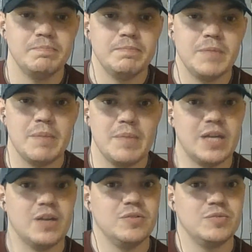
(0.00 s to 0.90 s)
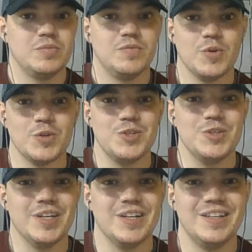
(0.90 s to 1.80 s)
it may force you
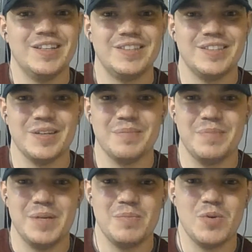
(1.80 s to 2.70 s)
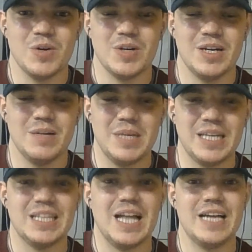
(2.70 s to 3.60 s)
to be more
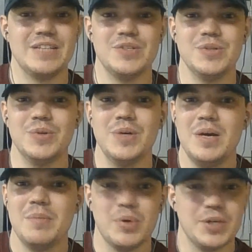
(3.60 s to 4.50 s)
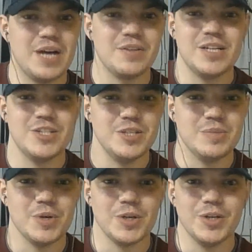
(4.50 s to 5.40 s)
inclined to put down that
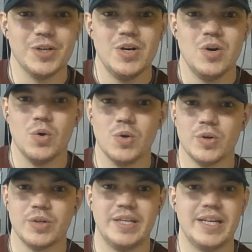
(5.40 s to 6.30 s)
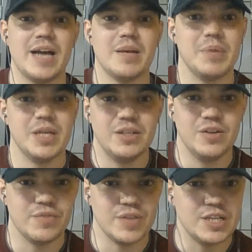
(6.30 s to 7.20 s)
cheeseburger or get out of bed and
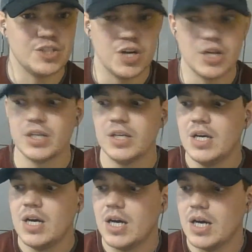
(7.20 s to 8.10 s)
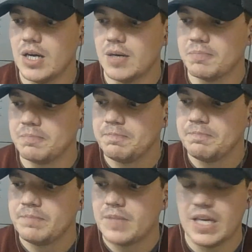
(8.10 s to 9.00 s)
go for that jog.
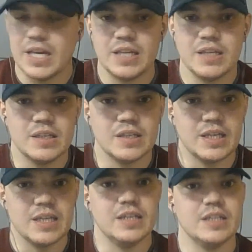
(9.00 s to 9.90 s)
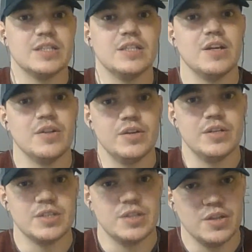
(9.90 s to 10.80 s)
And again, it's
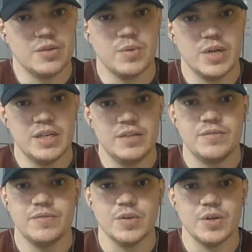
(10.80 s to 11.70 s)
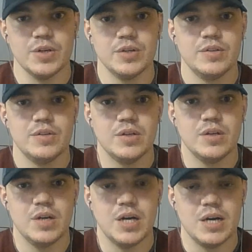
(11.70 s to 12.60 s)
another way for
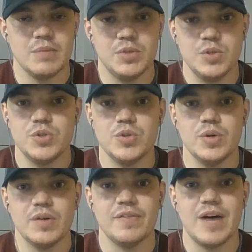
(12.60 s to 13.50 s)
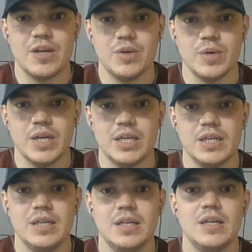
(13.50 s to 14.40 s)
you to evaluate
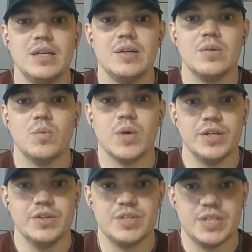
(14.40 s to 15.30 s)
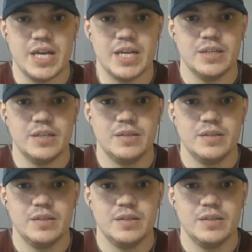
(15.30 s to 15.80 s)
where you stand.